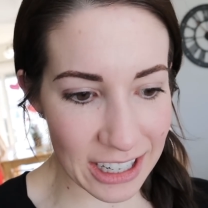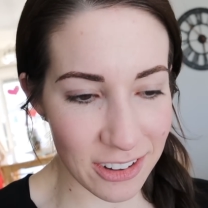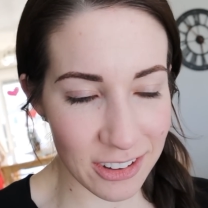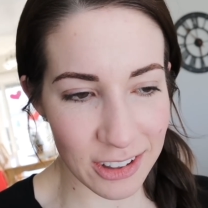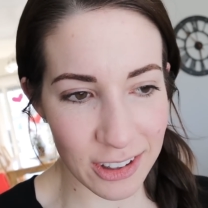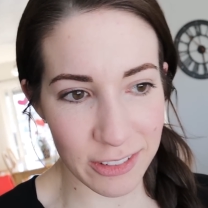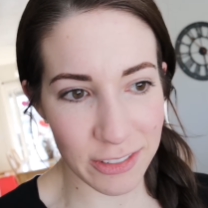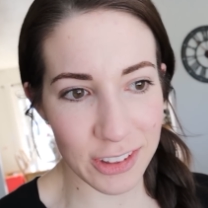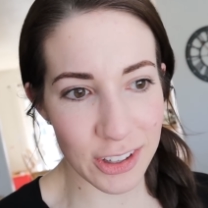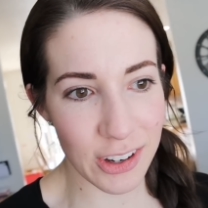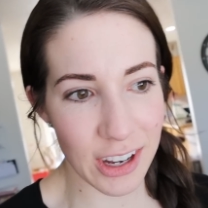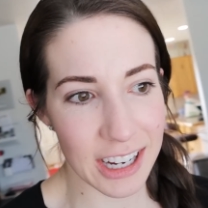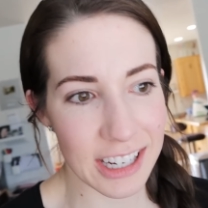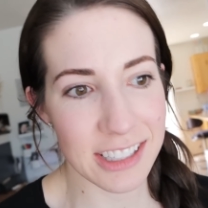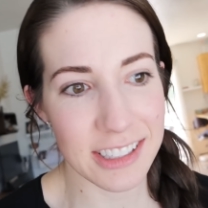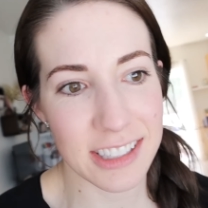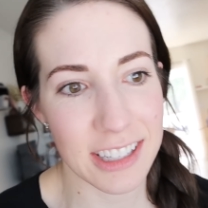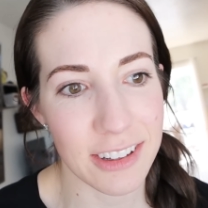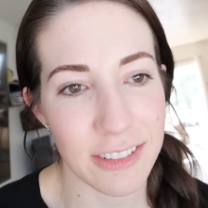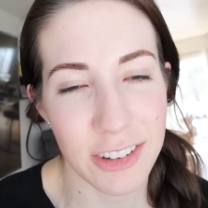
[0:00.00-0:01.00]
I don't know if you
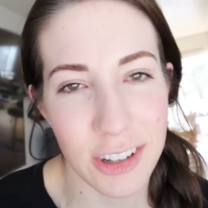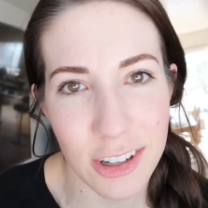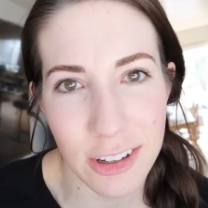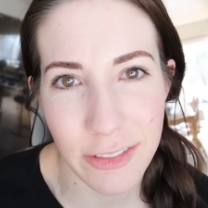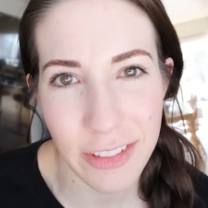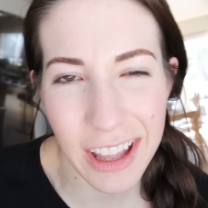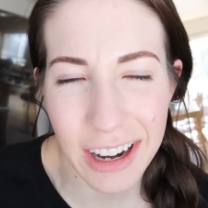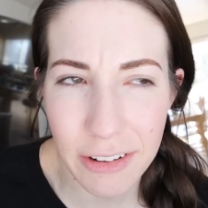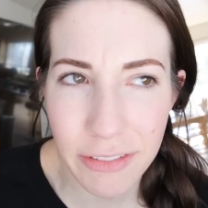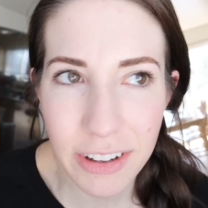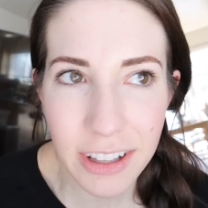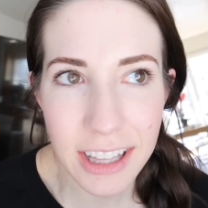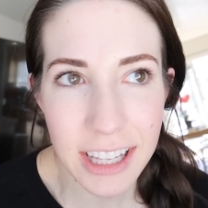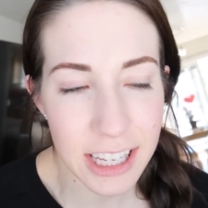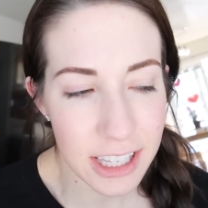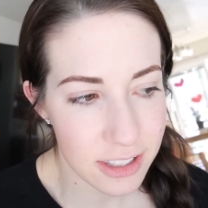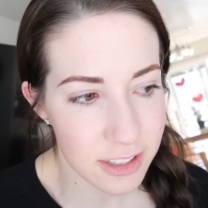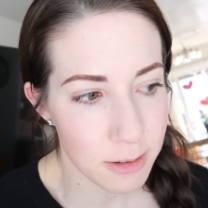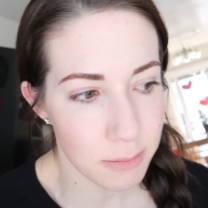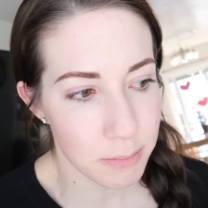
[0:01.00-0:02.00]
guys have heard of that. I feel
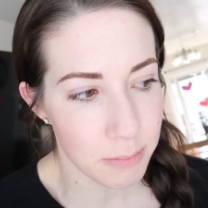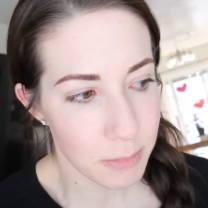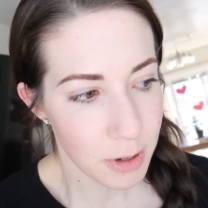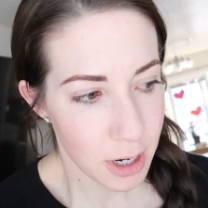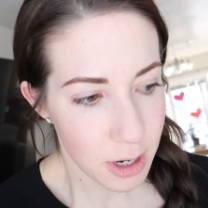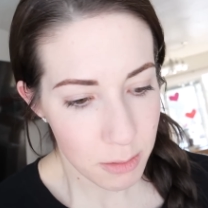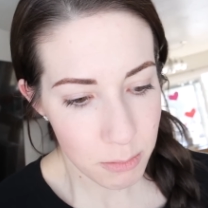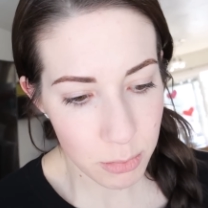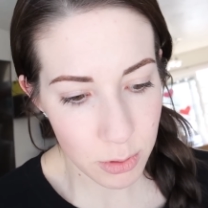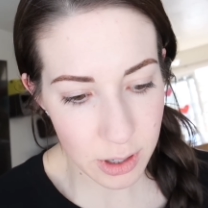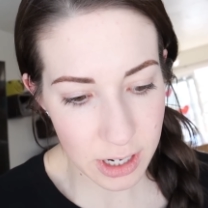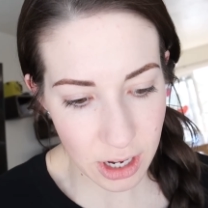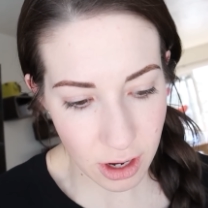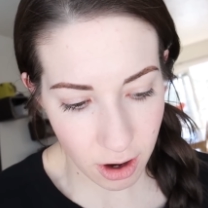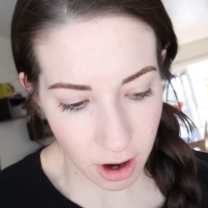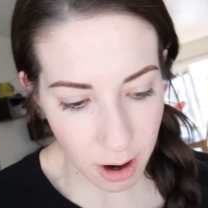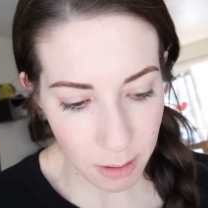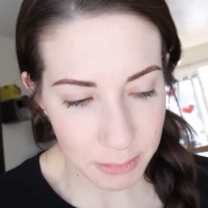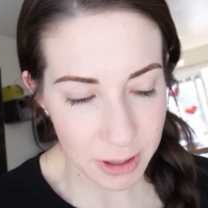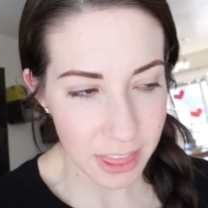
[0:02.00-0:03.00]
like it's a pretty
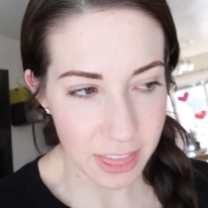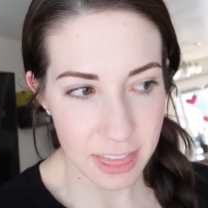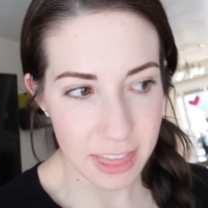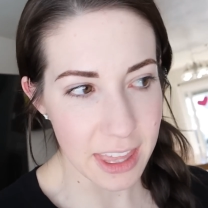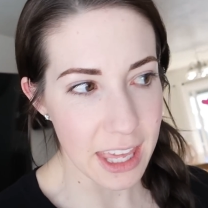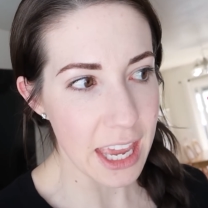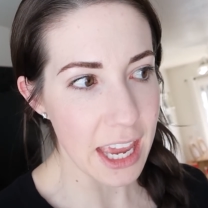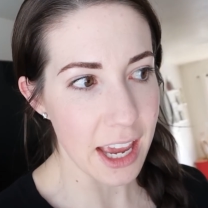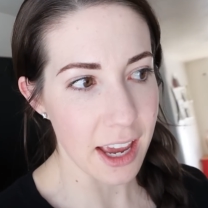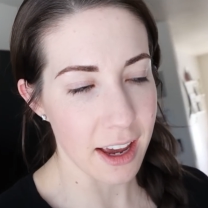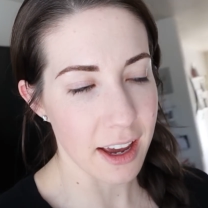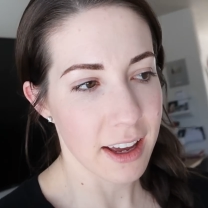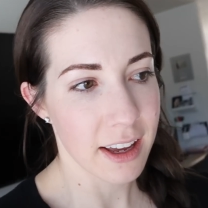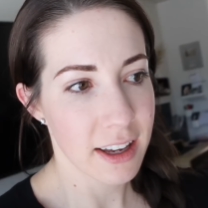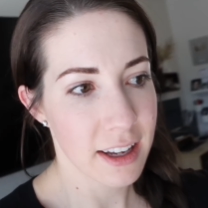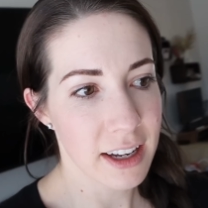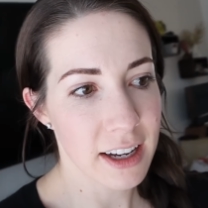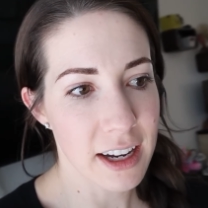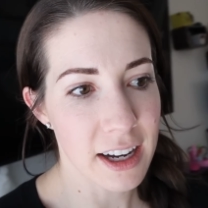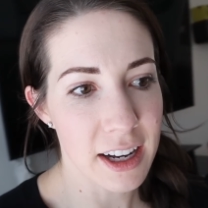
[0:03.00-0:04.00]
common thing
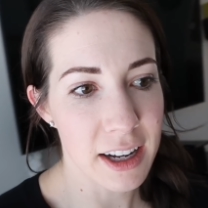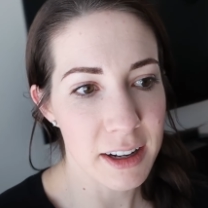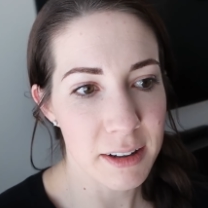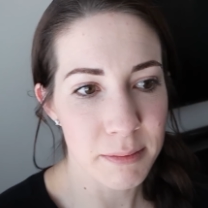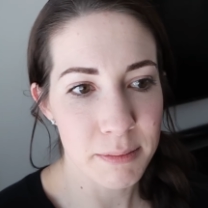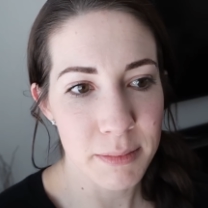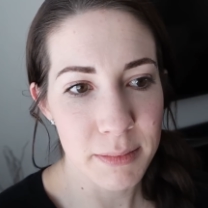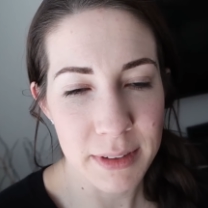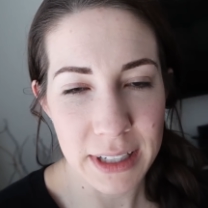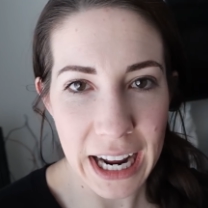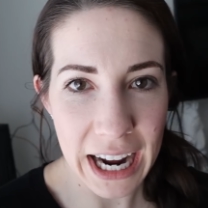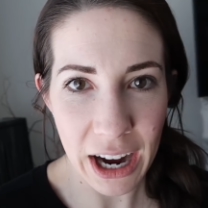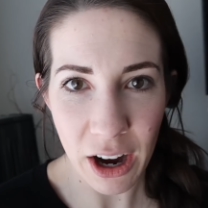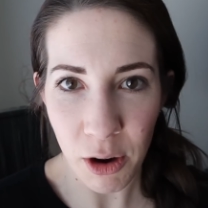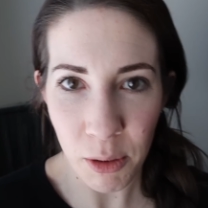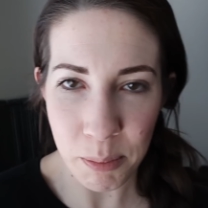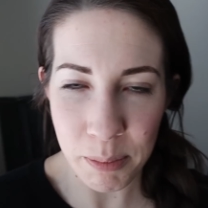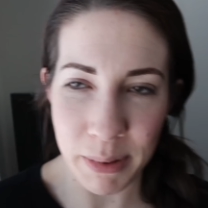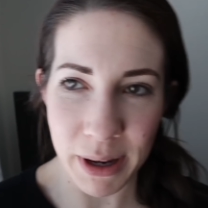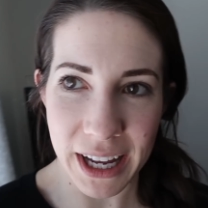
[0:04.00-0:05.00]
um,
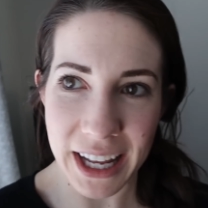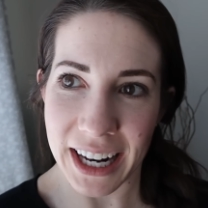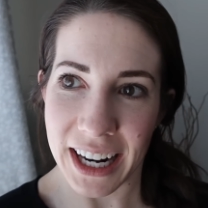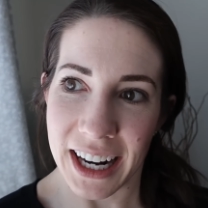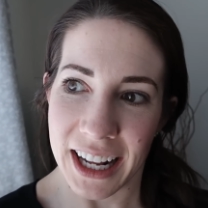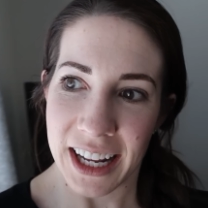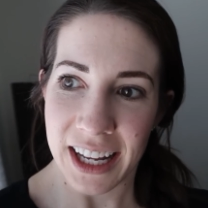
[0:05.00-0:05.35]
now, but.